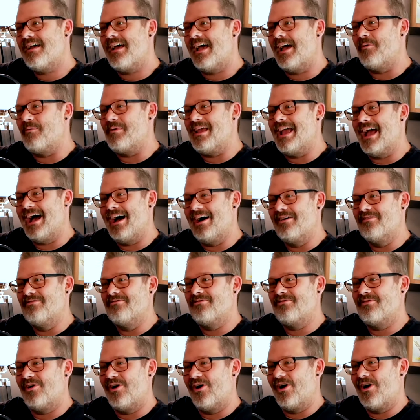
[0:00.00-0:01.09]
and we
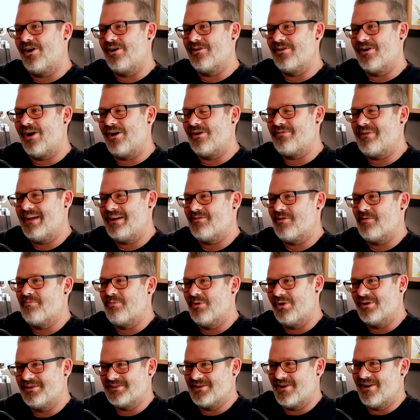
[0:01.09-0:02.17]
have our our favorite
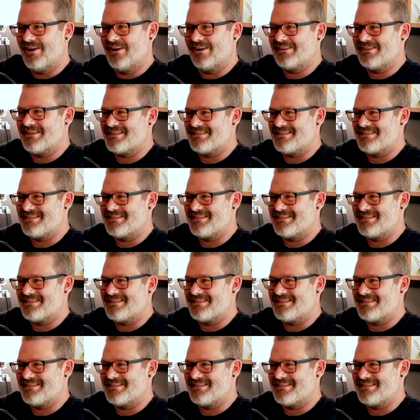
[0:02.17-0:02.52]
bulldog,